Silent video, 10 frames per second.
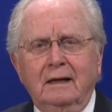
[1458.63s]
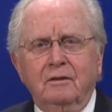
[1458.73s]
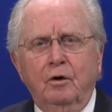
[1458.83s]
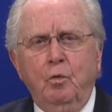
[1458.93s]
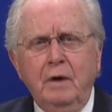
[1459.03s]

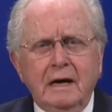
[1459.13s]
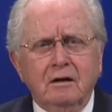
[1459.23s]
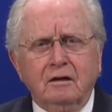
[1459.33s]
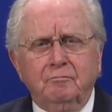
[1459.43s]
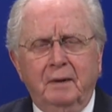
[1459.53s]
the
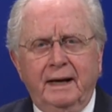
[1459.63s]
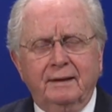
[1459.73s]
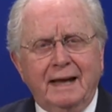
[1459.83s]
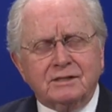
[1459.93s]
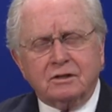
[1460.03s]
will of
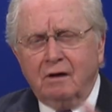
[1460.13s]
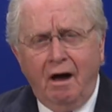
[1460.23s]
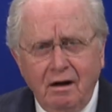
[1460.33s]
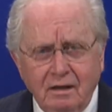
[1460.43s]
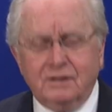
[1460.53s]
man. That's
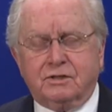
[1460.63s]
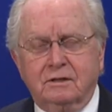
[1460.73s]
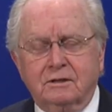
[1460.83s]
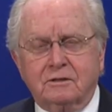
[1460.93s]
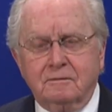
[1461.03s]

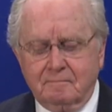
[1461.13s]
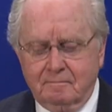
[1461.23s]
lawlessness.